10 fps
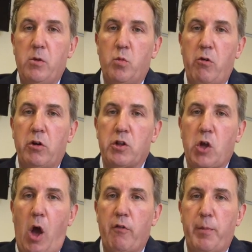We're on a
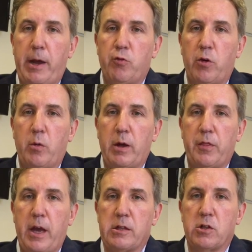site of about
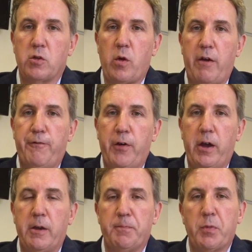21,000 square
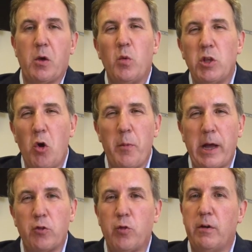feet. We do
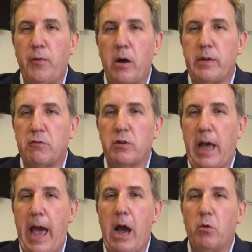about 2,500
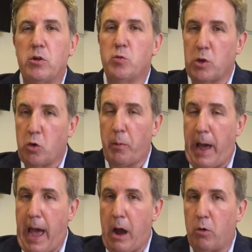hours. We talk
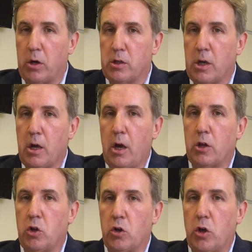about hours
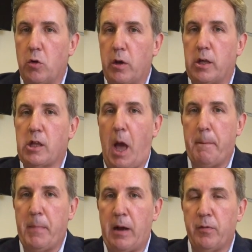and not units a
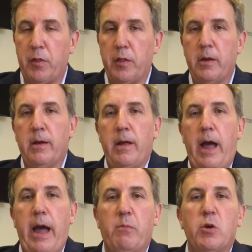month,
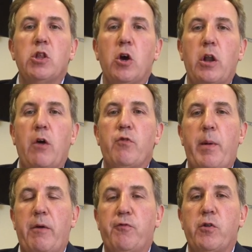and we turn over
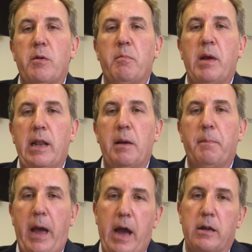about £3 million.